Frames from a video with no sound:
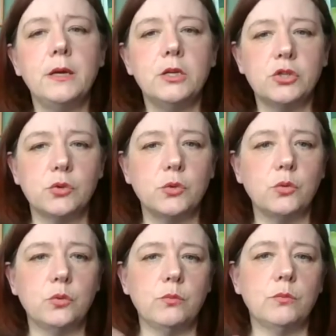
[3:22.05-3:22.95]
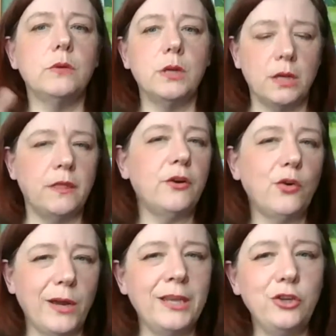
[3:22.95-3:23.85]
So they're
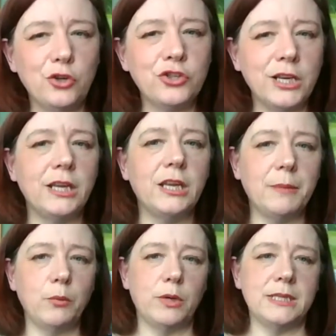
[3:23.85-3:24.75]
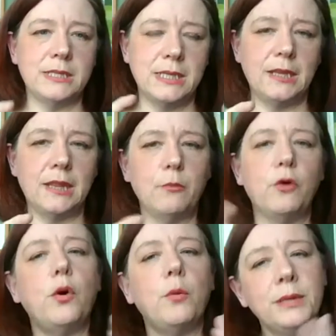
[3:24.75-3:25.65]
not in your training. You might want to take them off.